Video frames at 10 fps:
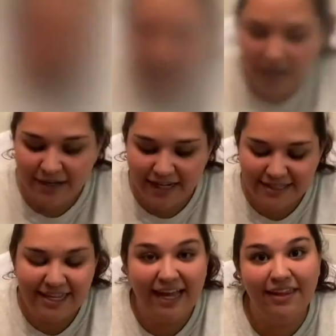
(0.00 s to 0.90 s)
Our next
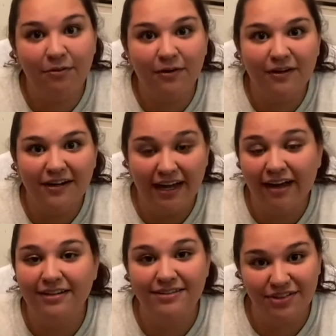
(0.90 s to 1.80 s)
sign that we'll learn how
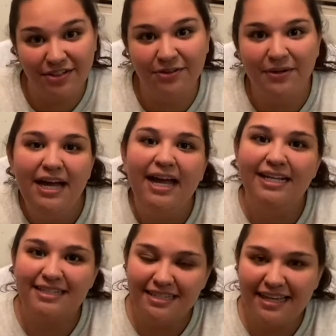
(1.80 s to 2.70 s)
to do is
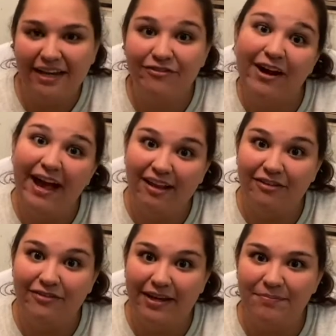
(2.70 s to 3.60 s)
the sign for
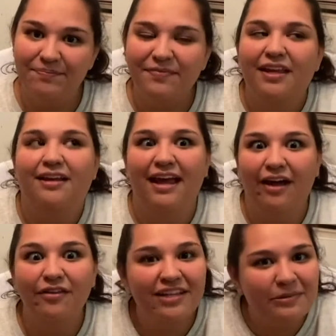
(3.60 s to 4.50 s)
elephant. Now
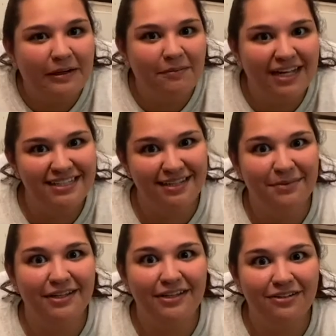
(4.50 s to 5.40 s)
this one might seem a
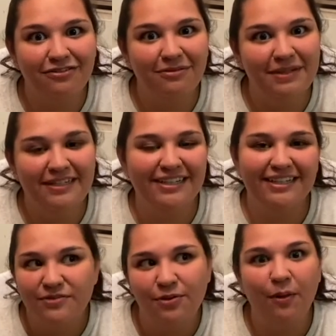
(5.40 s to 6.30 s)
little familiar
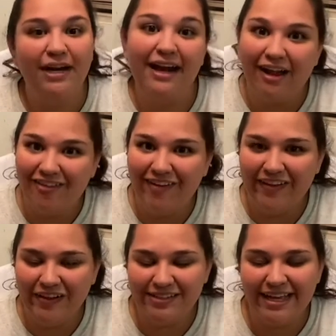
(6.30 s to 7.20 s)
to what an elephant
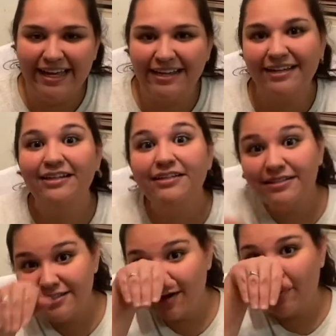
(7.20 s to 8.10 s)
looks like.
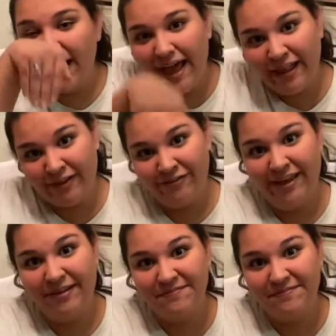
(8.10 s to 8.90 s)
So elephant,